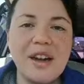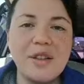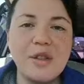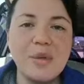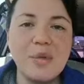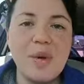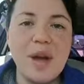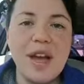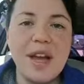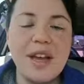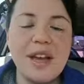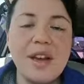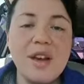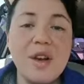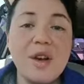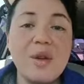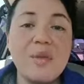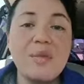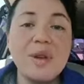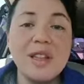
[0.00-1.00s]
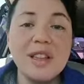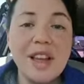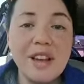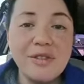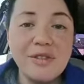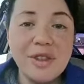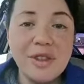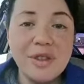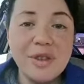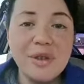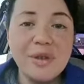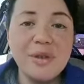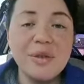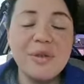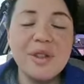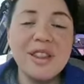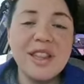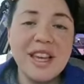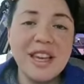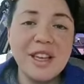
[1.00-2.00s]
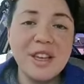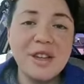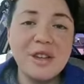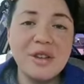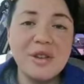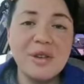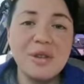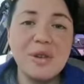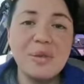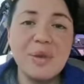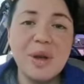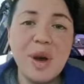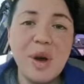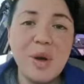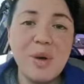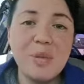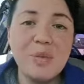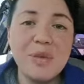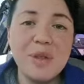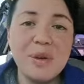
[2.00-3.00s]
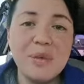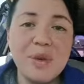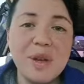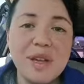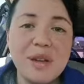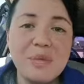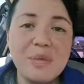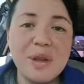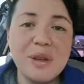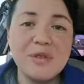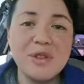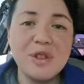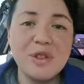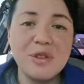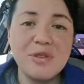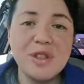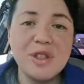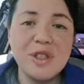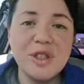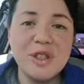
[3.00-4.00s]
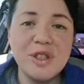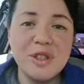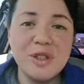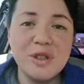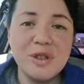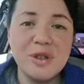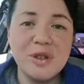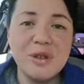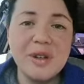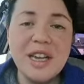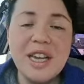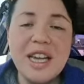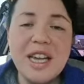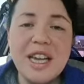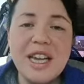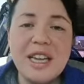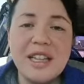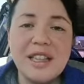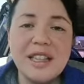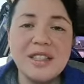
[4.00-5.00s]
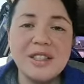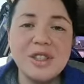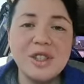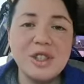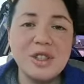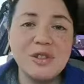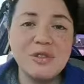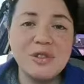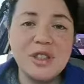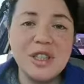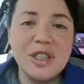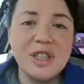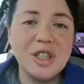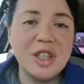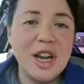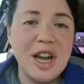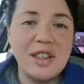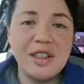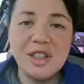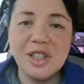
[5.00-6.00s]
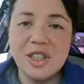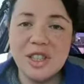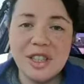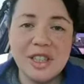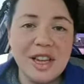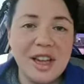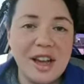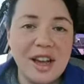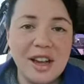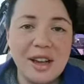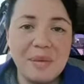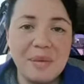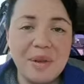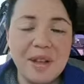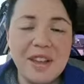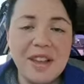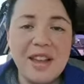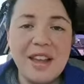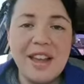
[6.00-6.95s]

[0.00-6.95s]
Either way, we love you, we thank you, and we hope that we can be of service to you in this shifty, challenging time,